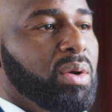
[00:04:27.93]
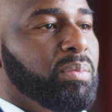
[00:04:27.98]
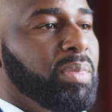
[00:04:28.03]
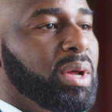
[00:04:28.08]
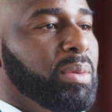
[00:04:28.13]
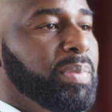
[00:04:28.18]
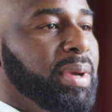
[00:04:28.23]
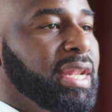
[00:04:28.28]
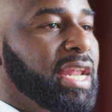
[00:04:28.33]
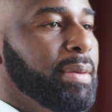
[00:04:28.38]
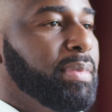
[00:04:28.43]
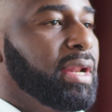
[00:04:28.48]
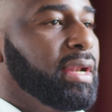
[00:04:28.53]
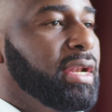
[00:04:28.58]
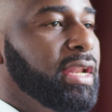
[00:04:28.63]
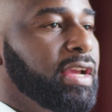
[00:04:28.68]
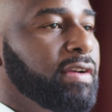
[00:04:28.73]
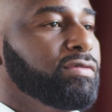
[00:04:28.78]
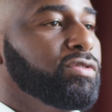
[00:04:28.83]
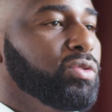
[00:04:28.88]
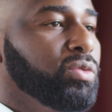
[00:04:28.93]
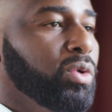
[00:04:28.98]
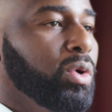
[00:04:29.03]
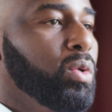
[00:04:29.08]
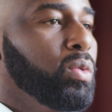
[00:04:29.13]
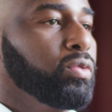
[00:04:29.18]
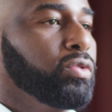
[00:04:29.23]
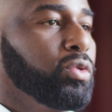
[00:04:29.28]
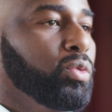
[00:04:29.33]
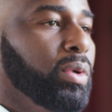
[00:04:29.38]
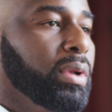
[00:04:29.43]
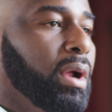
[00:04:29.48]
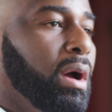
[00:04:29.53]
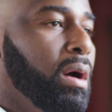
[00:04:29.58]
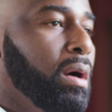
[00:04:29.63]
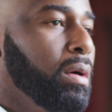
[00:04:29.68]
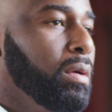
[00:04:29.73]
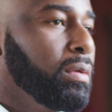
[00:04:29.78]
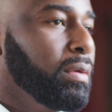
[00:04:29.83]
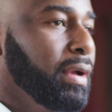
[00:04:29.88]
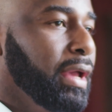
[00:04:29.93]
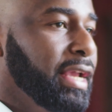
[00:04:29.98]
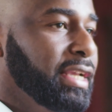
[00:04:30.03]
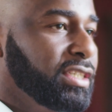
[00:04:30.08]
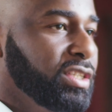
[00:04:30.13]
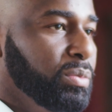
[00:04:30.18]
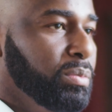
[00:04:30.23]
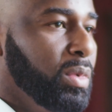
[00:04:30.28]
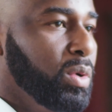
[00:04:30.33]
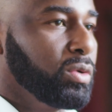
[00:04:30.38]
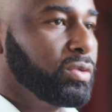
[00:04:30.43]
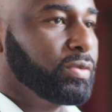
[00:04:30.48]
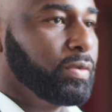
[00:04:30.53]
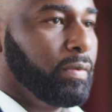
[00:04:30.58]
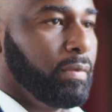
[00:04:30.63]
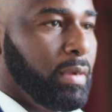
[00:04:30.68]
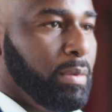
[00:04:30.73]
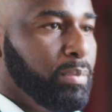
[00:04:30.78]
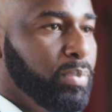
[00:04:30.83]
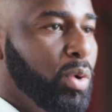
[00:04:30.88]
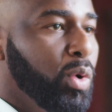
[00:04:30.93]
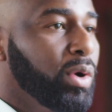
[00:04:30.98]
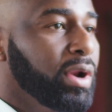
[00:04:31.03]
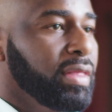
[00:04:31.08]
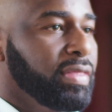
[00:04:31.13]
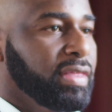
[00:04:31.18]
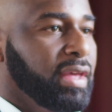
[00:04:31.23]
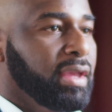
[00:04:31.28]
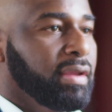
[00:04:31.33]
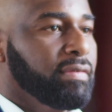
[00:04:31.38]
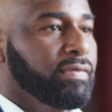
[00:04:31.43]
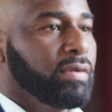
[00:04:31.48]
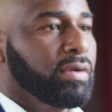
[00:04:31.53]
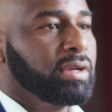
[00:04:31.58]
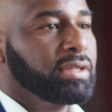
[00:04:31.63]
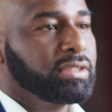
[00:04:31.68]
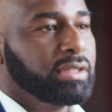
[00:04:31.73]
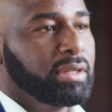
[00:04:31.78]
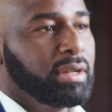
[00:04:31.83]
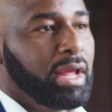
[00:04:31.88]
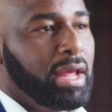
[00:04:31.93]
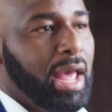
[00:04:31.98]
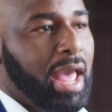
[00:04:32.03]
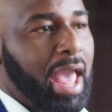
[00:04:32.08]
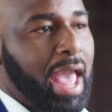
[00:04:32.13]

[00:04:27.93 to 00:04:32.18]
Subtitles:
But being able to live to grow through it all is the most important thing for us to,